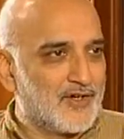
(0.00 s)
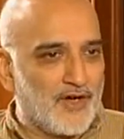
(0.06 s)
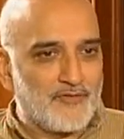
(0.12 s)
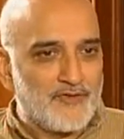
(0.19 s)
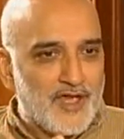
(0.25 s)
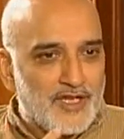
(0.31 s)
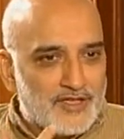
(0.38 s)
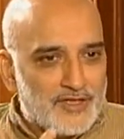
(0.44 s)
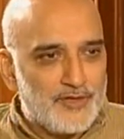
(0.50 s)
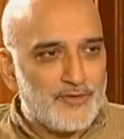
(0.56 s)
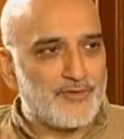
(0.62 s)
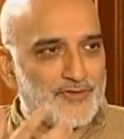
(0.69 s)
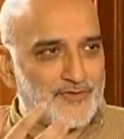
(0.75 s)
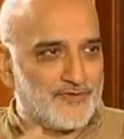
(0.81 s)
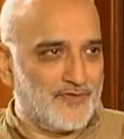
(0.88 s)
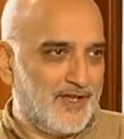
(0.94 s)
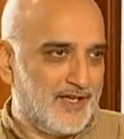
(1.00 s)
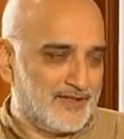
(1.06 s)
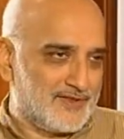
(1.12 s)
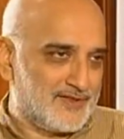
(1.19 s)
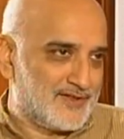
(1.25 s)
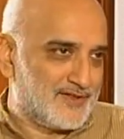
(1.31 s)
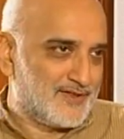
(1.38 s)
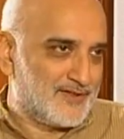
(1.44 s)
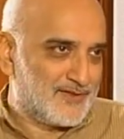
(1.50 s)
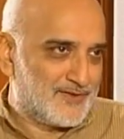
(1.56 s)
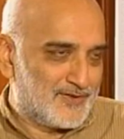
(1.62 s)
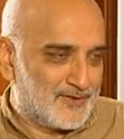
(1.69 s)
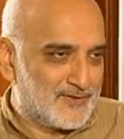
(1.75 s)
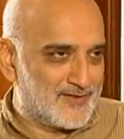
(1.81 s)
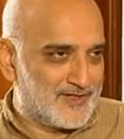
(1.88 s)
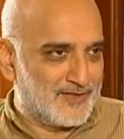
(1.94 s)
of youth affairs
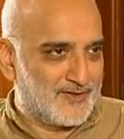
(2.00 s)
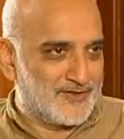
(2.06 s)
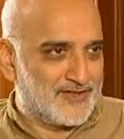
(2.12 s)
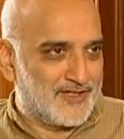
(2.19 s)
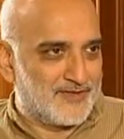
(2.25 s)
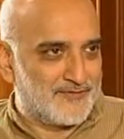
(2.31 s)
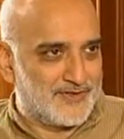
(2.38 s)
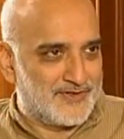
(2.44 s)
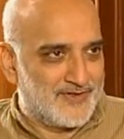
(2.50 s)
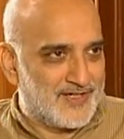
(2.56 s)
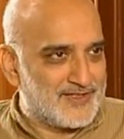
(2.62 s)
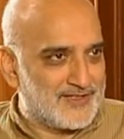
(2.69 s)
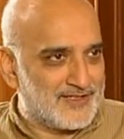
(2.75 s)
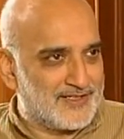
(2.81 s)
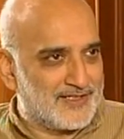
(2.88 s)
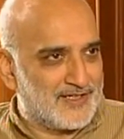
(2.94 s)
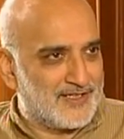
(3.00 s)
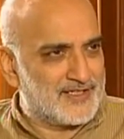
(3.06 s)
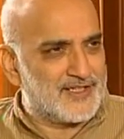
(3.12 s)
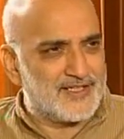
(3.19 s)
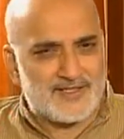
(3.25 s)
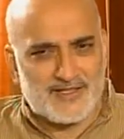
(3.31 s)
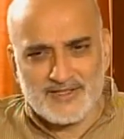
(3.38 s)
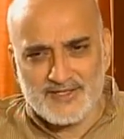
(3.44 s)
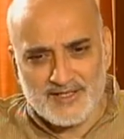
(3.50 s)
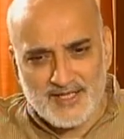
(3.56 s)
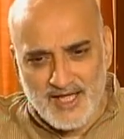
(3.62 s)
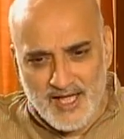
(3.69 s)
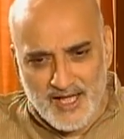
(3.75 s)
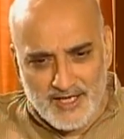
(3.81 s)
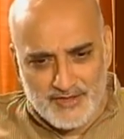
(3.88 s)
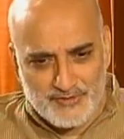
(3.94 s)
do you see yourself addressing? It's such a
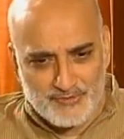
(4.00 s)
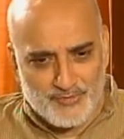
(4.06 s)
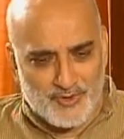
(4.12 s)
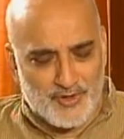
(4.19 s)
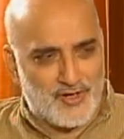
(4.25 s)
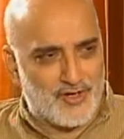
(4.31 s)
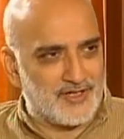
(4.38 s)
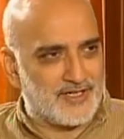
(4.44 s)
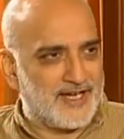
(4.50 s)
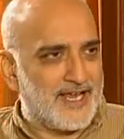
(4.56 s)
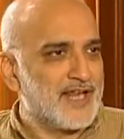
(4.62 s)
large, broad